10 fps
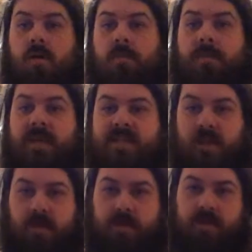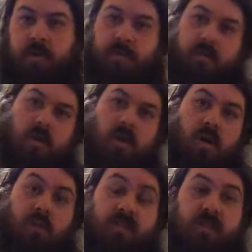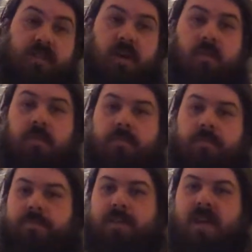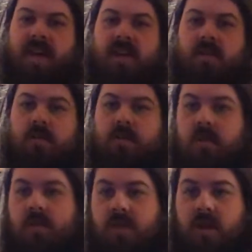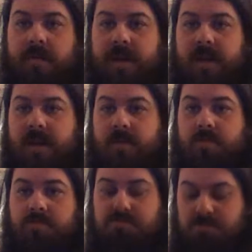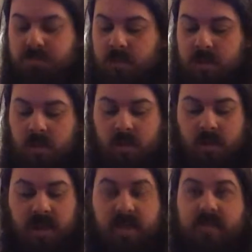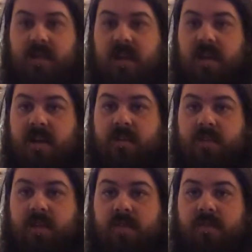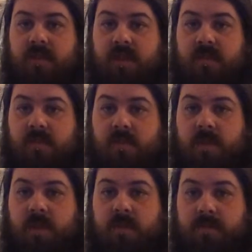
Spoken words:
peace out, YouTube. Obviously, don't be hating on the iPad app. It's really convenient for me,